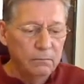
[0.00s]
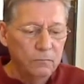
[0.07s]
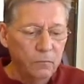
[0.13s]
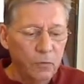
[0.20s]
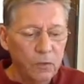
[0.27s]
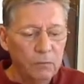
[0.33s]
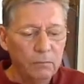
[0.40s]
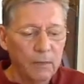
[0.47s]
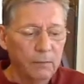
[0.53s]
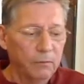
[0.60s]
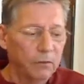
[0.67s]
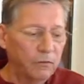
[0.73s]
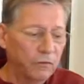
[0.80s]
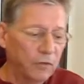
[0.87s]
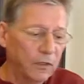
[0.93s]
Room
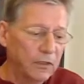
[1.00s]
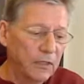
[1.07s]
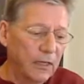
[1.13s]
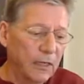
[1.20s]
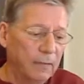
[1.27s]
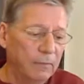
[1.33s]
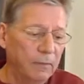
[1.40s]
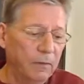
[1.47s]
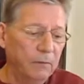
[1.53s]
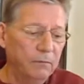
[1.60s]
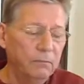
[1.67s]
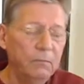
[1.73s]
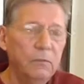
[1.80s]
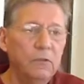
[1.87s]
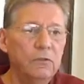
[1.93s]
numbers, for example,
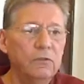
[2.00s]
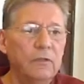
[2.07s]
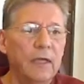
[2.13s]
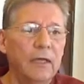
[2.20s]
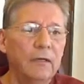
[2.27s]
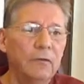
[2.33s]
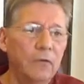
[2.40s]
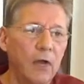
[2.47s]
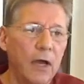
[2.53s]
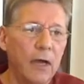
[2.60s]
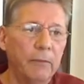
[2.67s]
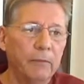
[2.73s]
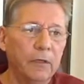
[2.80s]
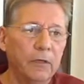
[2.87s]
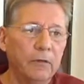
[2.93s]
use that
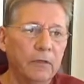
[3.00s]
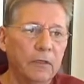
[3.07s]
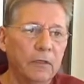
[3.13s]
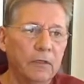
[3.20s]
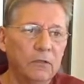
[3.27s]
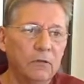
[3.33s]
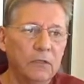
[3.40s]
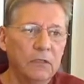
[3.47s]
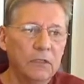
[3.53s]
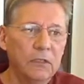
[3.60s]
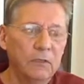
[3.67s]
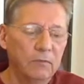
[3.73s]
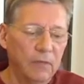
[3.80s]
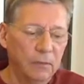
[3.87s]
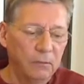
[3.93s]
nominal characteristic
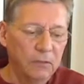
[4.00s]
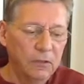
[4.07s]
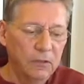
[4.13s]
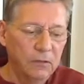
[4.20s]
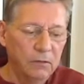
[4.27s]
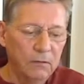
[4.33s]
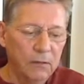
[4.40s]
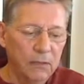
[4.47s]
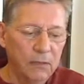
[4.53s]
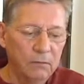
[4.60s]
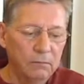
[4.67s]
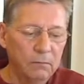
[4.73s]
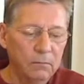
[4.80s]
of numbers only.